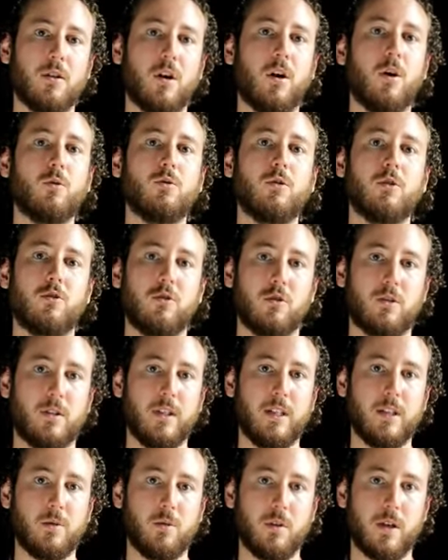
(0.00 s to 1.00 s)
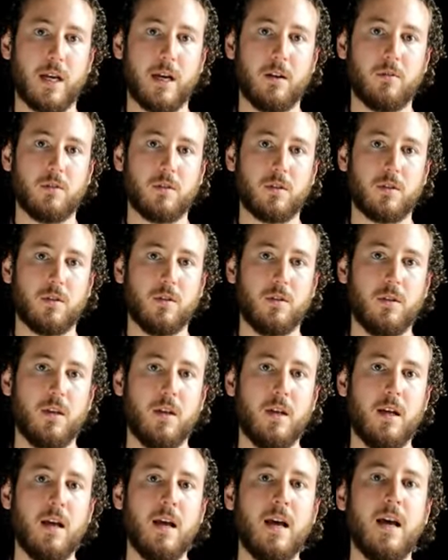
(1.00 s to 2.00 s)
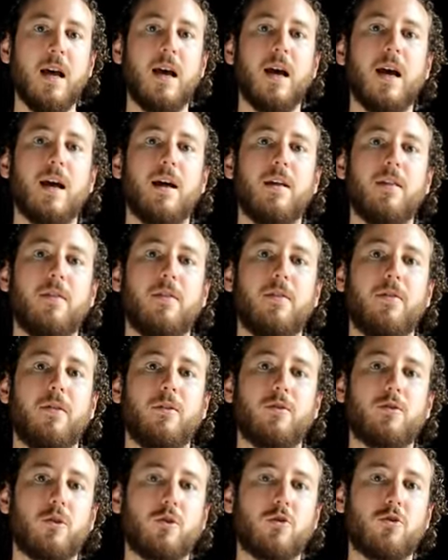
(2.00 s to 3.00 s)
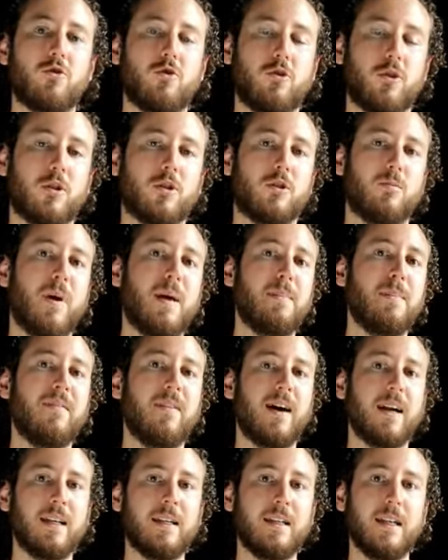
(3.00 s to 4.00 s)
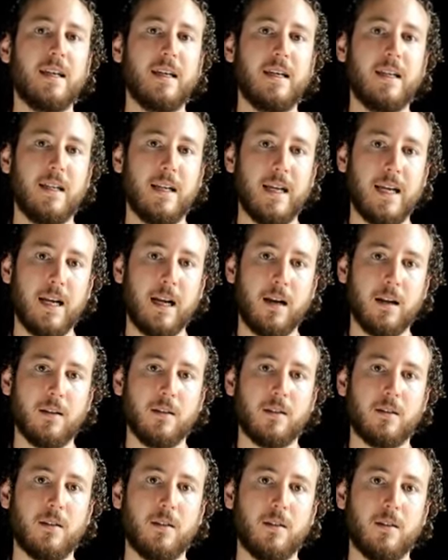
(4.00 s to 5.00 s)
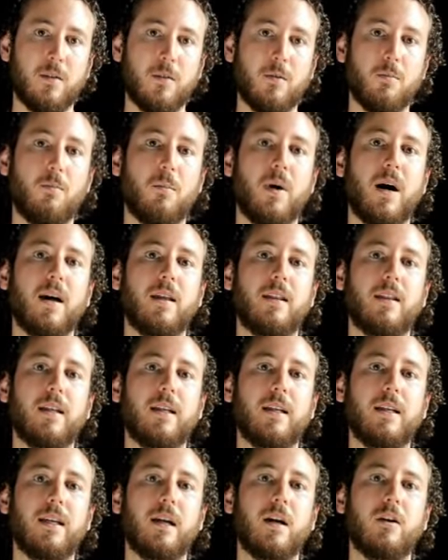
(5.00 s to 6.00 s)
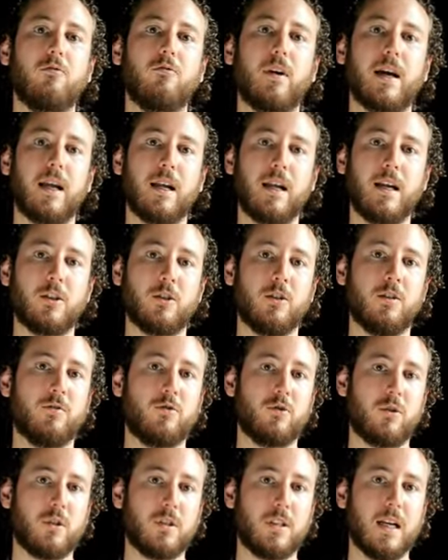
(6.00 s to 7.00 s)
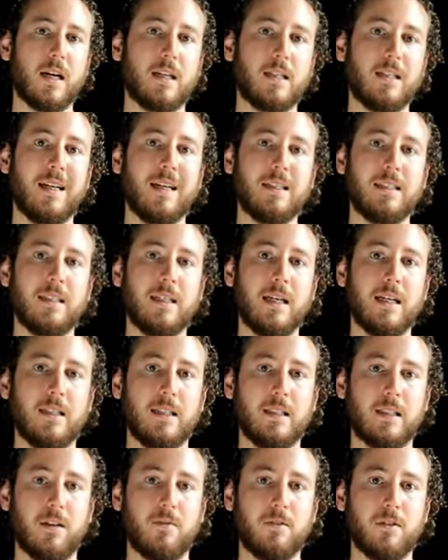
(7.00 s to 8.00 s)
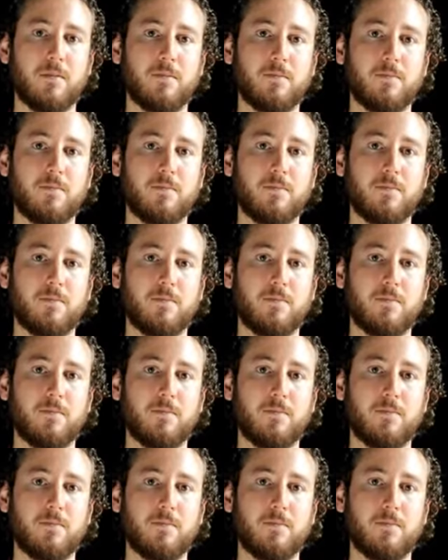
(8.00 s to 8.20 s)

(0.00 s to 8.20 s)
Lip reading: to hold the trustee to account. Such trusts may be valid in England by the Recognition of Trusts Act 1987.